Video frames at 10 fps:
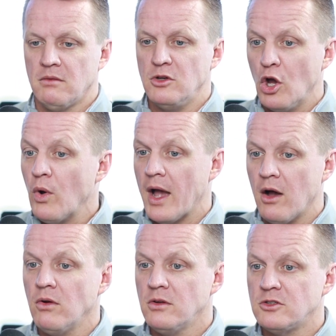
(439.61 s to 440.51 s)

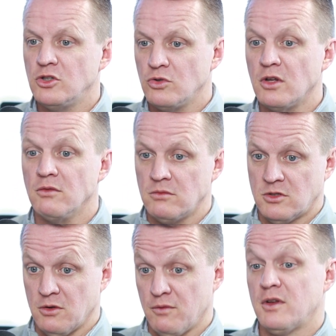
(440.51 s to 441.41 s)
know-how to
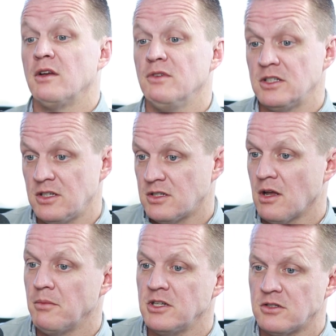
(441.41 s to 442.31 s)
convince these
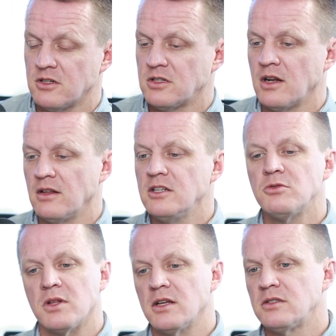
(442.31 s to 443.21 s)
companies to sign a lease
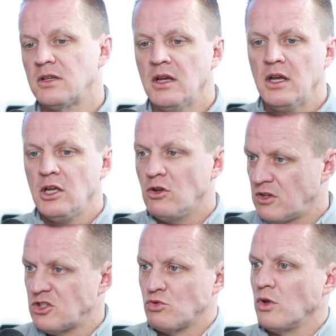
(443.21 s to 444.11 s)
with us.
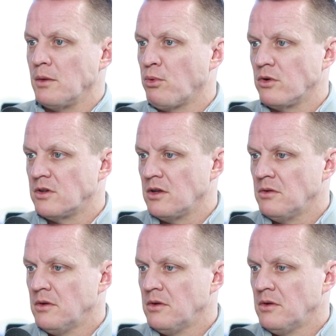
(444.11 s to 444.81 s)
This is really important too.